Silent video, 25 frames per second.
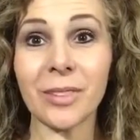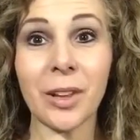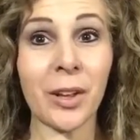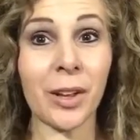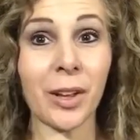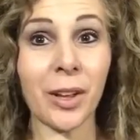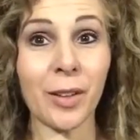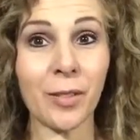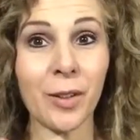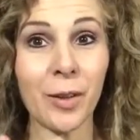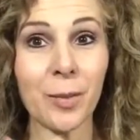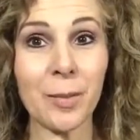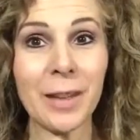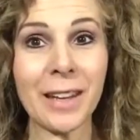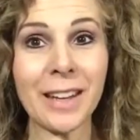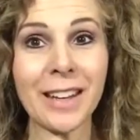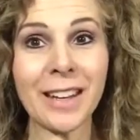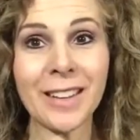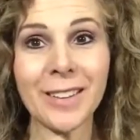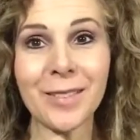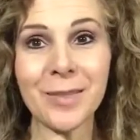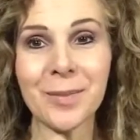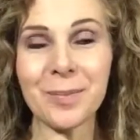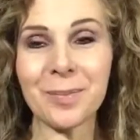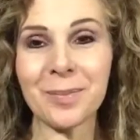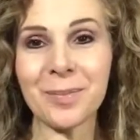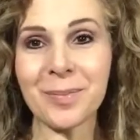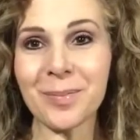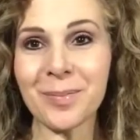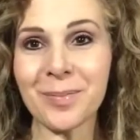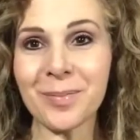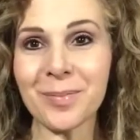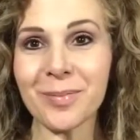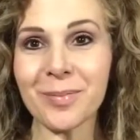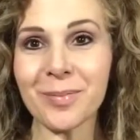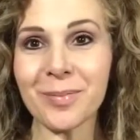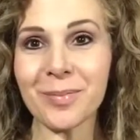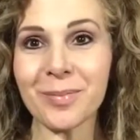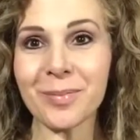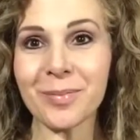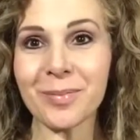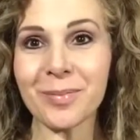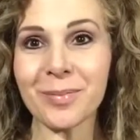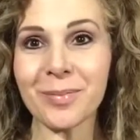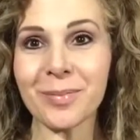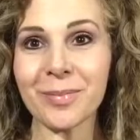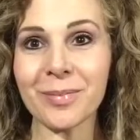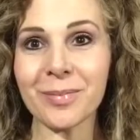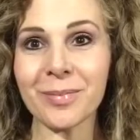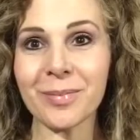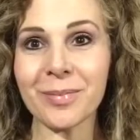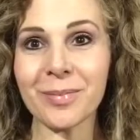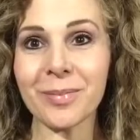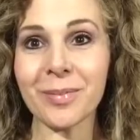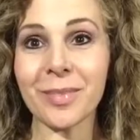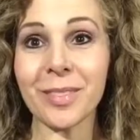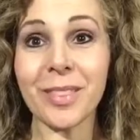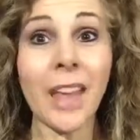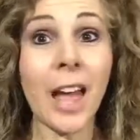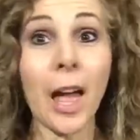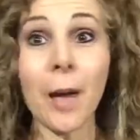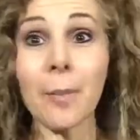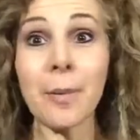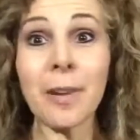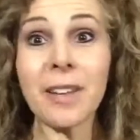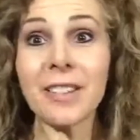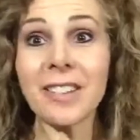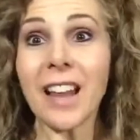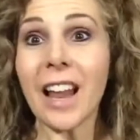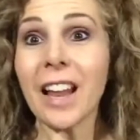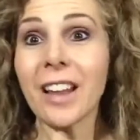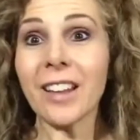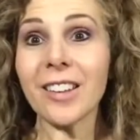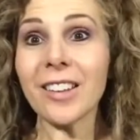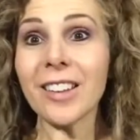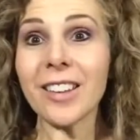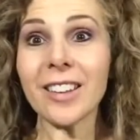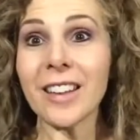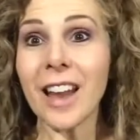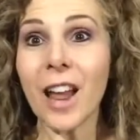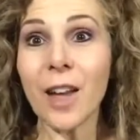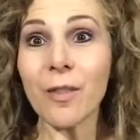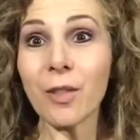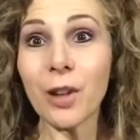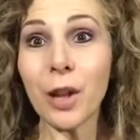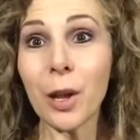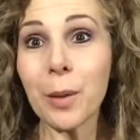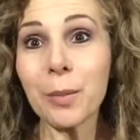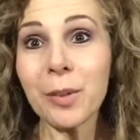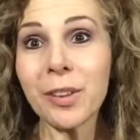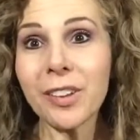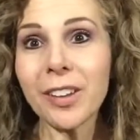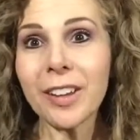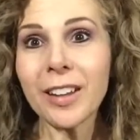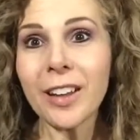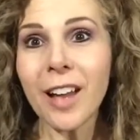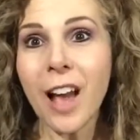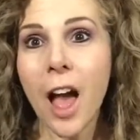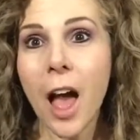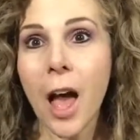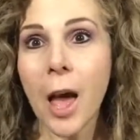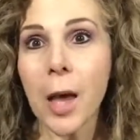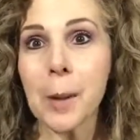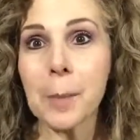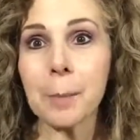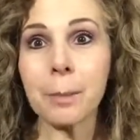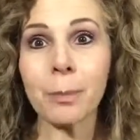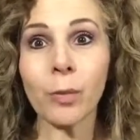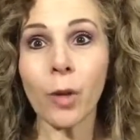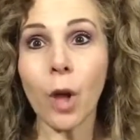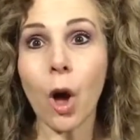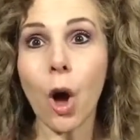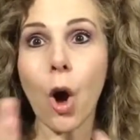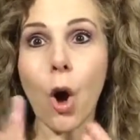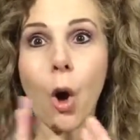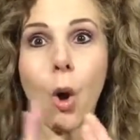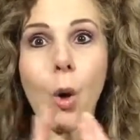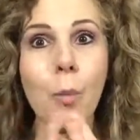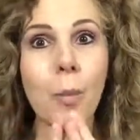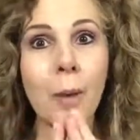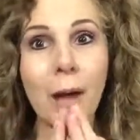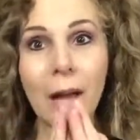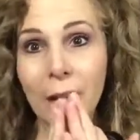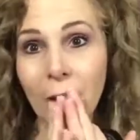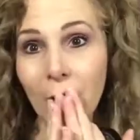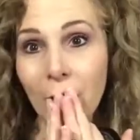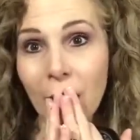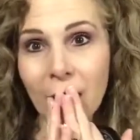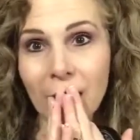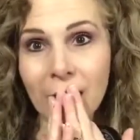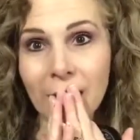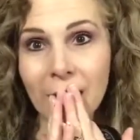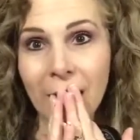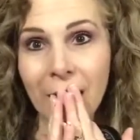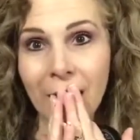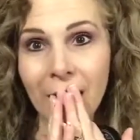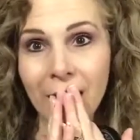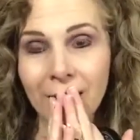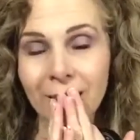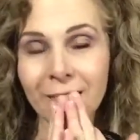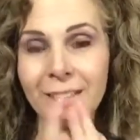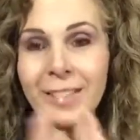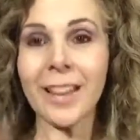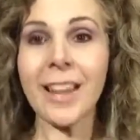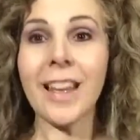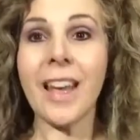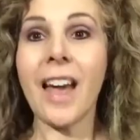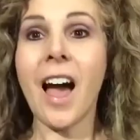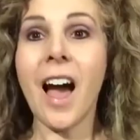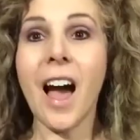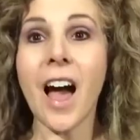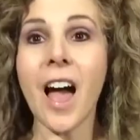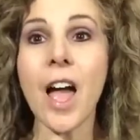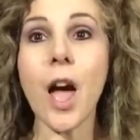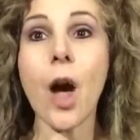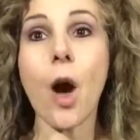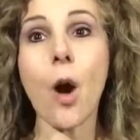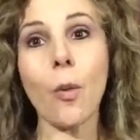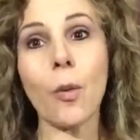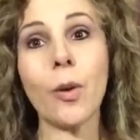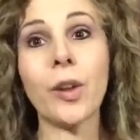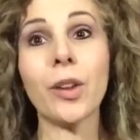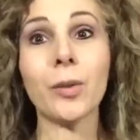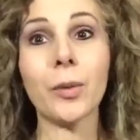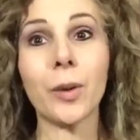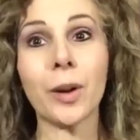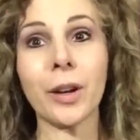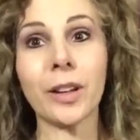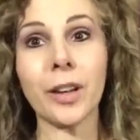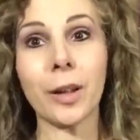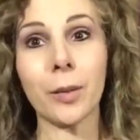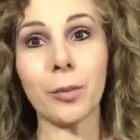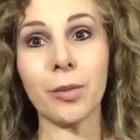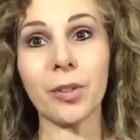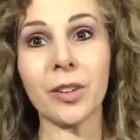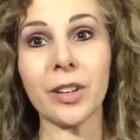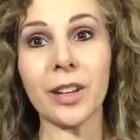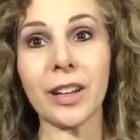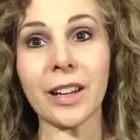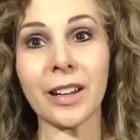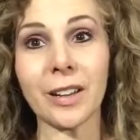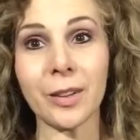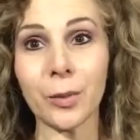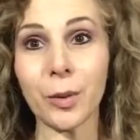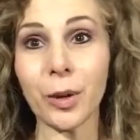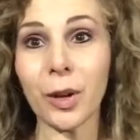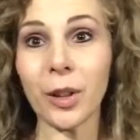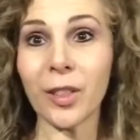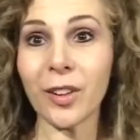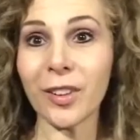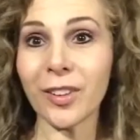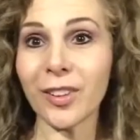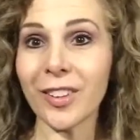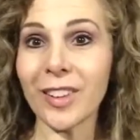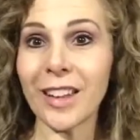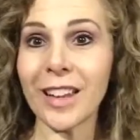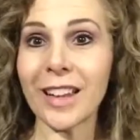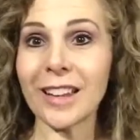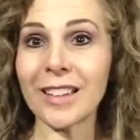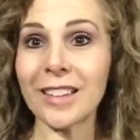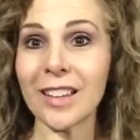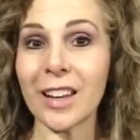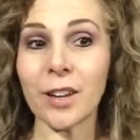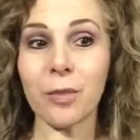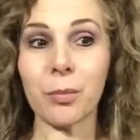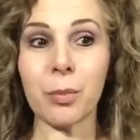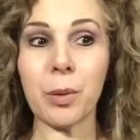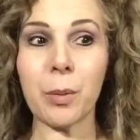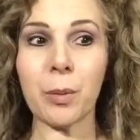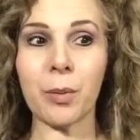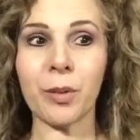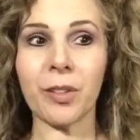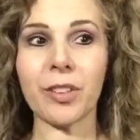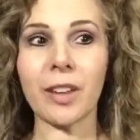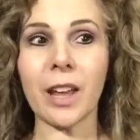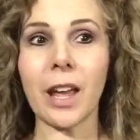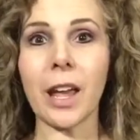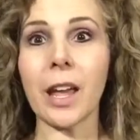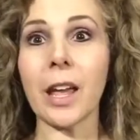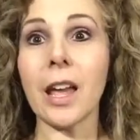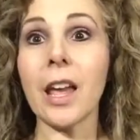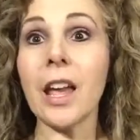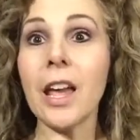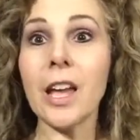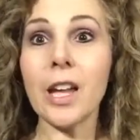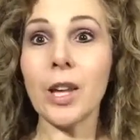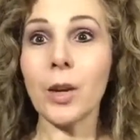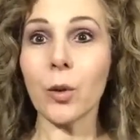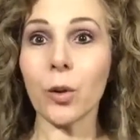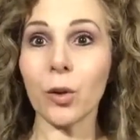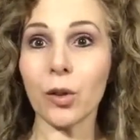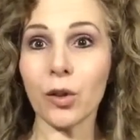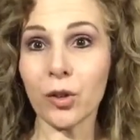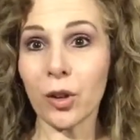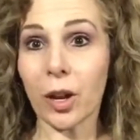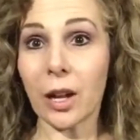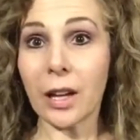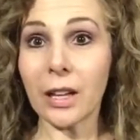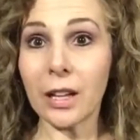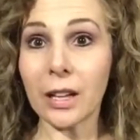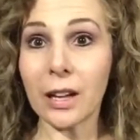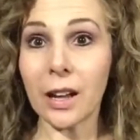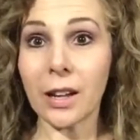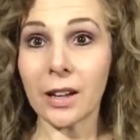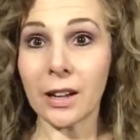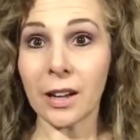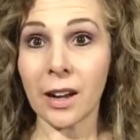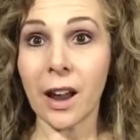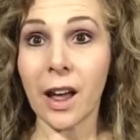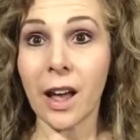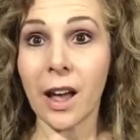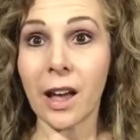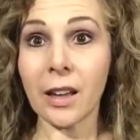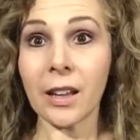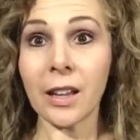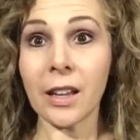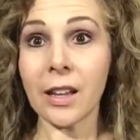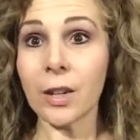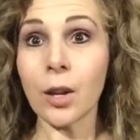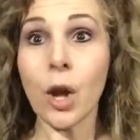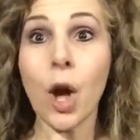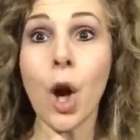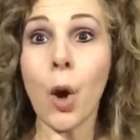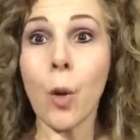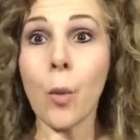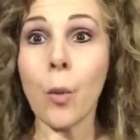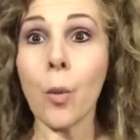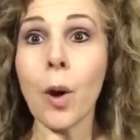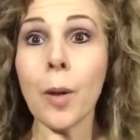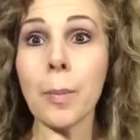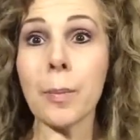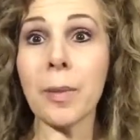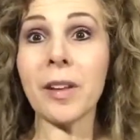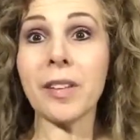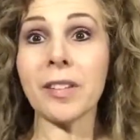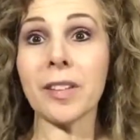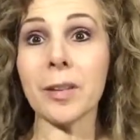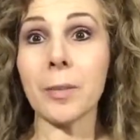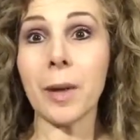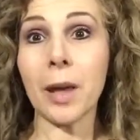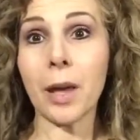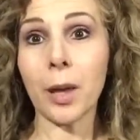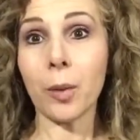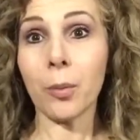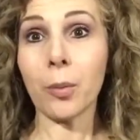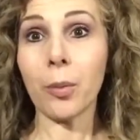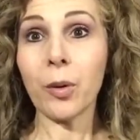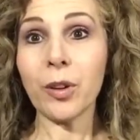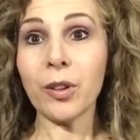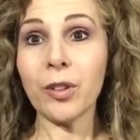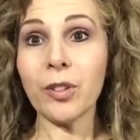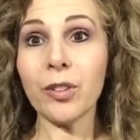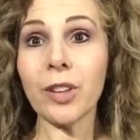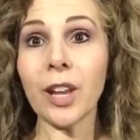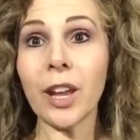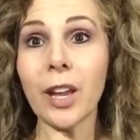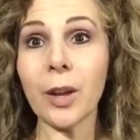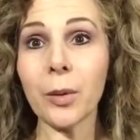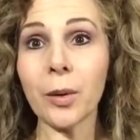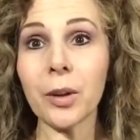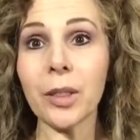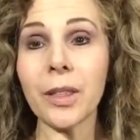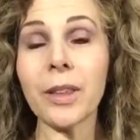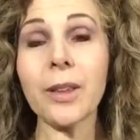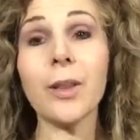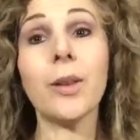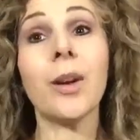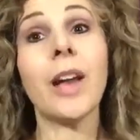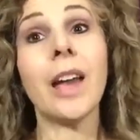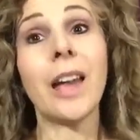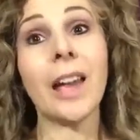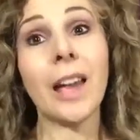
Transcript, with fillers: I'll give you a minute. The Happy Stylist doesn't have lipstick on. Oh my goodness. I always wear lipstick. It's one of those things that if people say you were stranded on an island, what piece of makeup would you take with you?